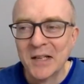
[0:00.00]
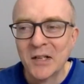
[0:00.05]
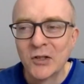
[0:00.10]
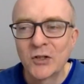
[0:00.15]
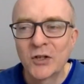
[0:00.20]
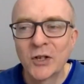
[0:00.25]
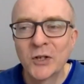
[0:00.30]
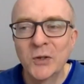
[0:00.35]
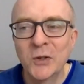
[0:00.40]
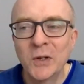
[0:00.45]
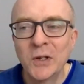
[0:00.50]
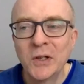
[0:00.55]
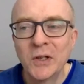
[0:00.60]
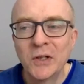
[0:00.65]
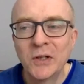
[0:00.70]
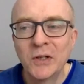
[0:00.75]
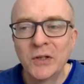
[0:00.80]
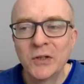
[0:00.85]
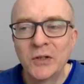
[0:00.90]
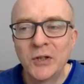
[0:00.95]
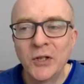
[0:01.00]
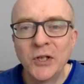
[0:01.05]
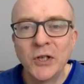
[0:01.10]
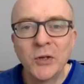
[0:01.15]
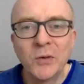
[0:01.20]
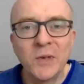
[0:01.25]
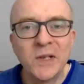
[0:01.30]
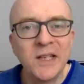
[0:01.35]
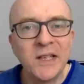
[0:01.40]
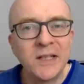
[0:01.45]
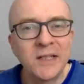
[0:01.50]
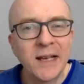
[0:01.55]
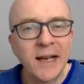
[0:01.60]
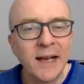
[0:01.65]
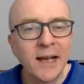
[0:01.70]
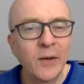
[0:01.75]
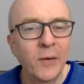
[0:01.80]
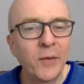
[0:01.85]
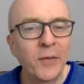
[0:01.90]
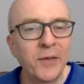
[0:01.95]
So, do you eat
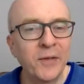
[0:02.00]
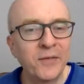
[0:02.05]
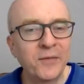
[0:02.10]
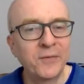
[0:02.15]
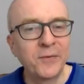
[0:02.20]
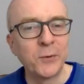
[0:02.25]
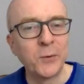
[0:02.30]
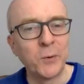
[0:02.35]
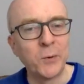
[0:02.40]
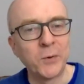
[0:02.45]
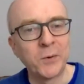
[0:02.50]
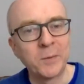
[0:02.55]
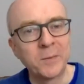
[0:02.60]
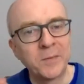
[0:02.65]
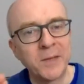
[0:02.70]
healthy food?